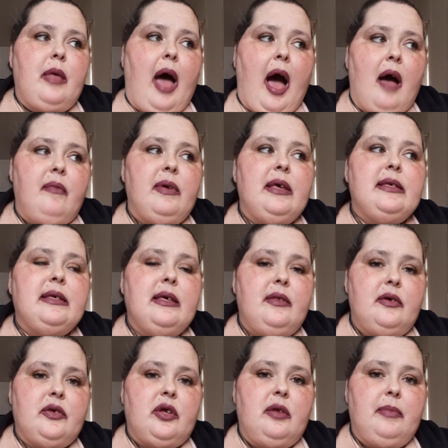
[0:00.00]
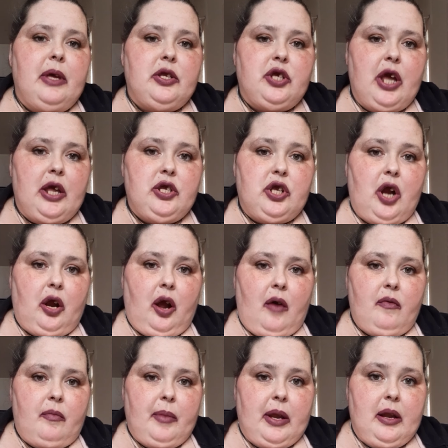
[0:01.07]
Obviously, there's going to be a change in our
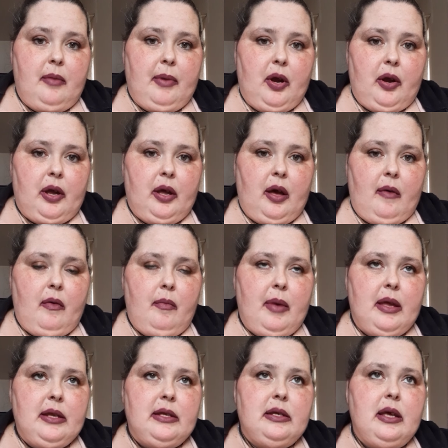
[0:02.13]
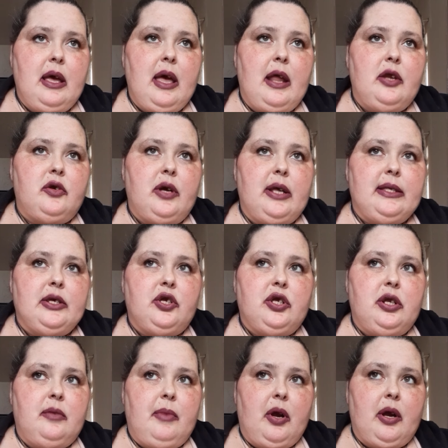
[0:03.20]
government, in American government, and a
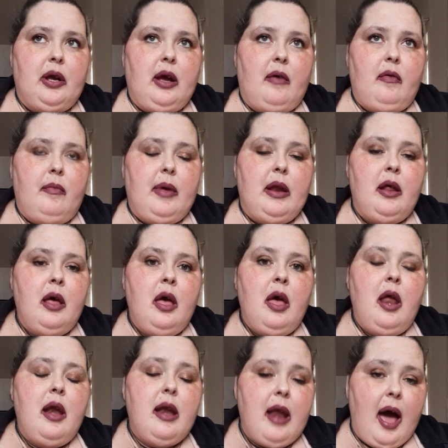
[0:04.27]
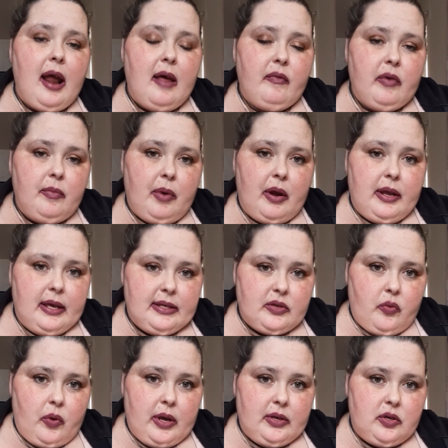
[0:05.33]
transition in American government. Not everybody is
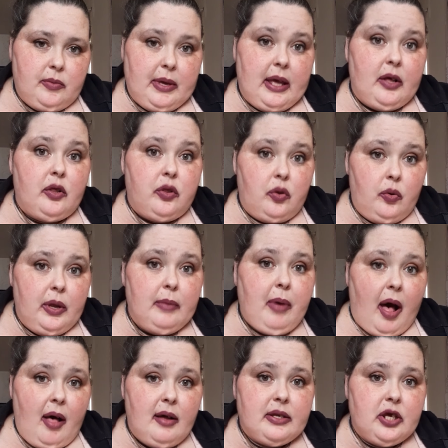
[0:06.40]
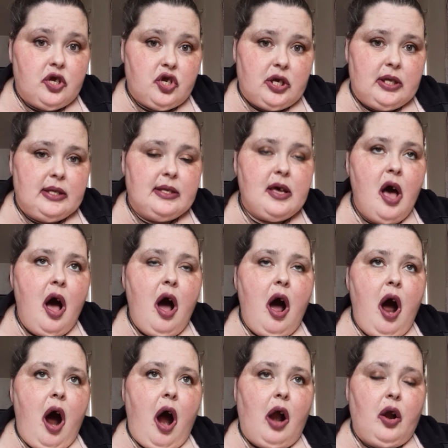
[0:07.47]
going to be, including politicians,
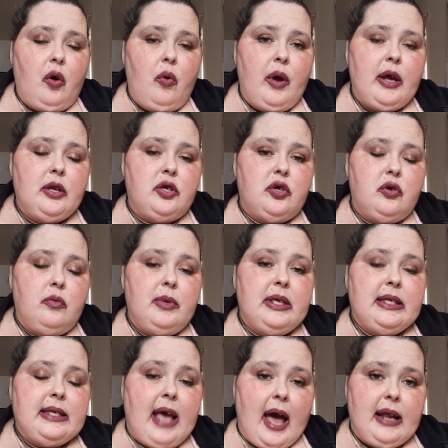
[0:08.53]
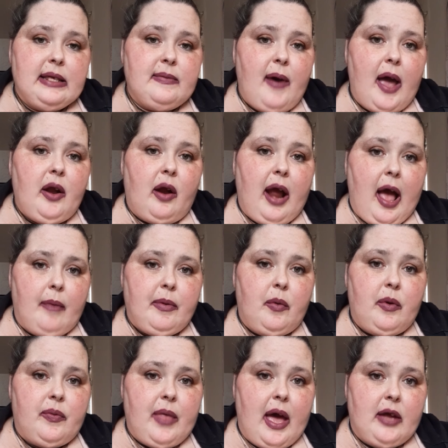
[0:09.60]
are going to be satisfied or happy
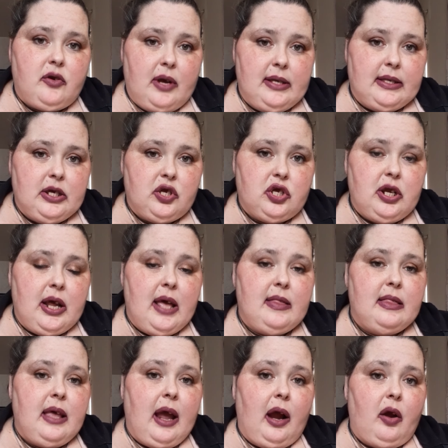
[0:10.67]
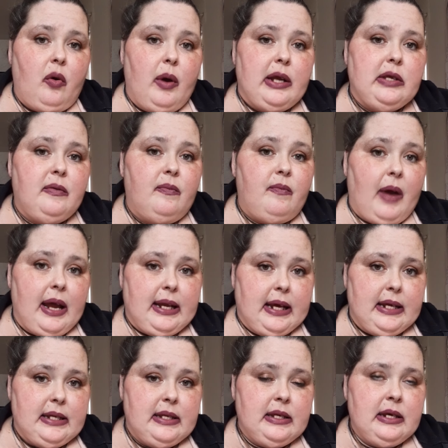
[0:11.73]
with that transition, and they are going to fight
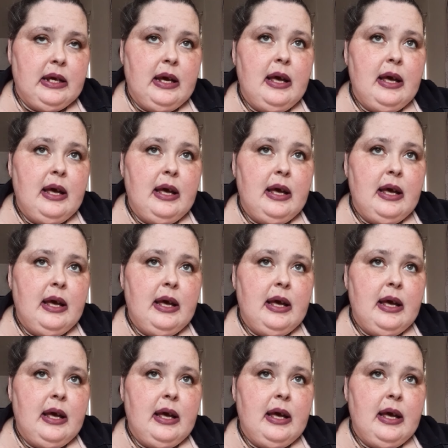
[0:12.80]
it.